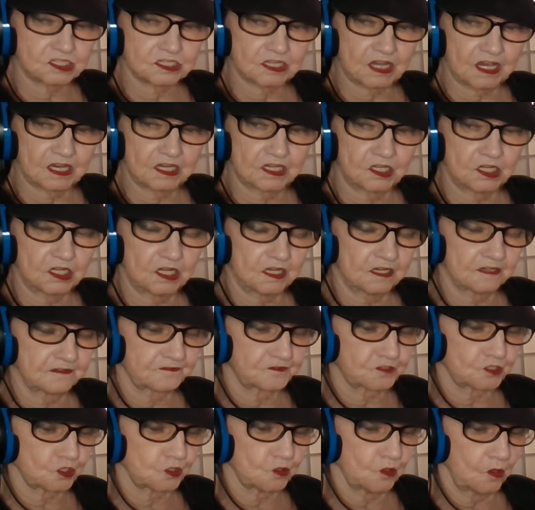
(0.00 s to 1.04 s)
sale
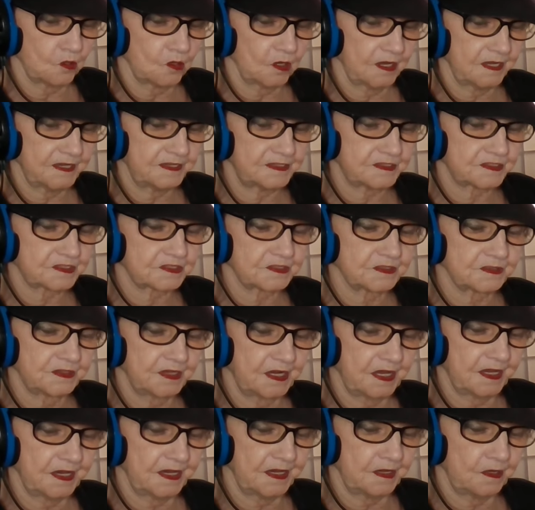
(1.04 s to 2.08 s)
of toys.
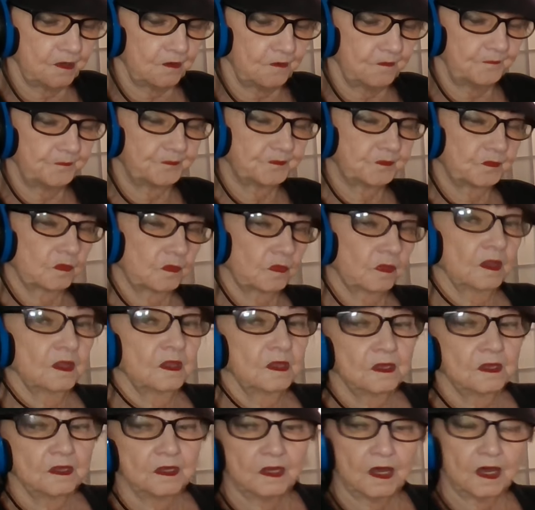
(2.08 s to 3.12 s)
Now,
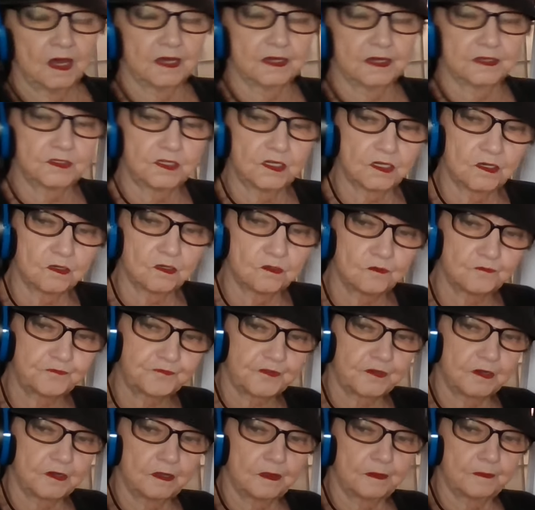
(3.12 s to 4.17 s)
I know
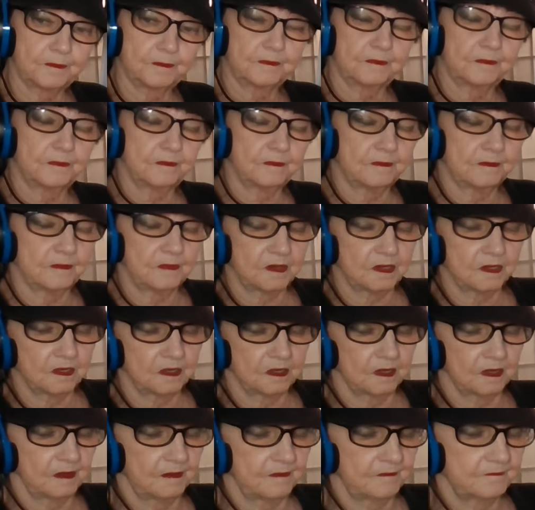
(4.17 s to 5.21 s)
from
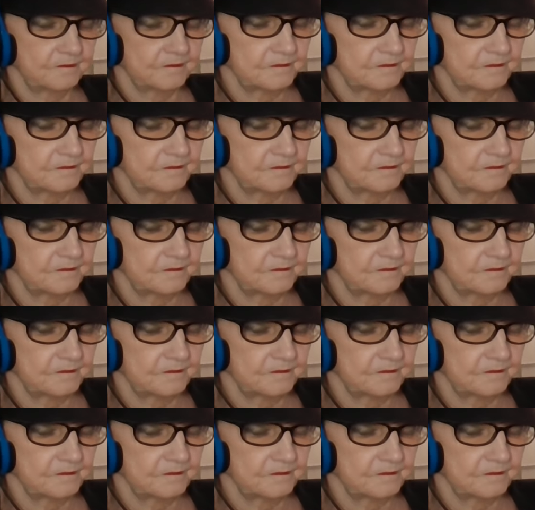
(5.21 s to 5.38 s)
uh,